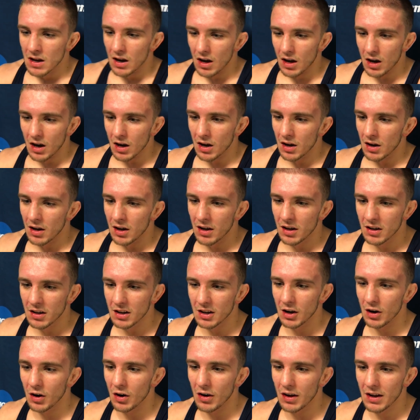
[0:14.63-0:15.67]

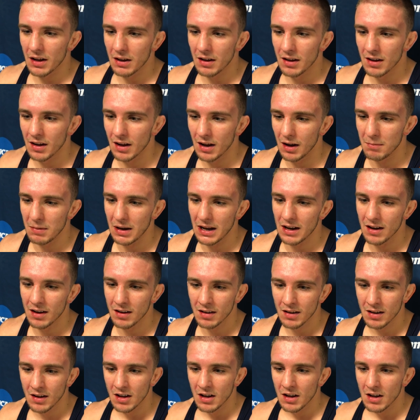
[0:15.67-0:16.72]
I mean,
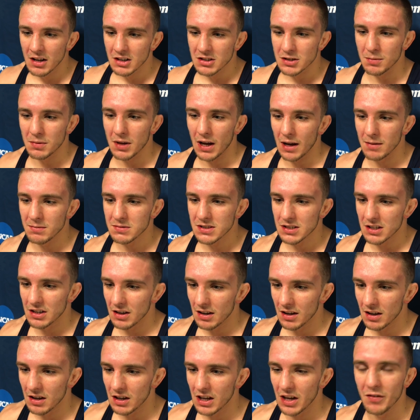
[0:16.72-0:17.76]
sometimes
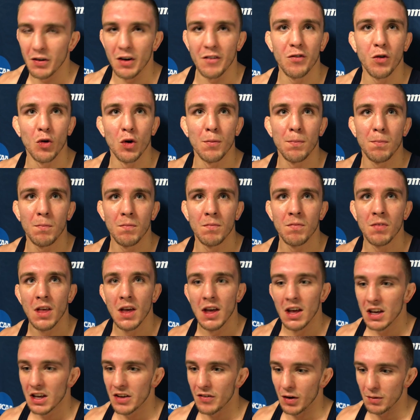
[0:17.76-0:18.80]
give up
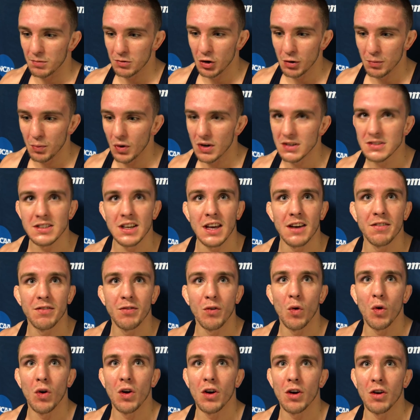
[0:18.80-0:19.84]
2 points to get
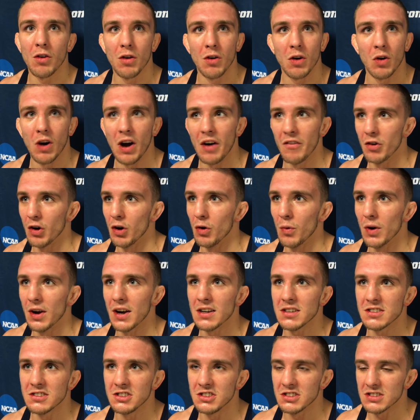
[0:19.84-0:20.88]
four, or however it works.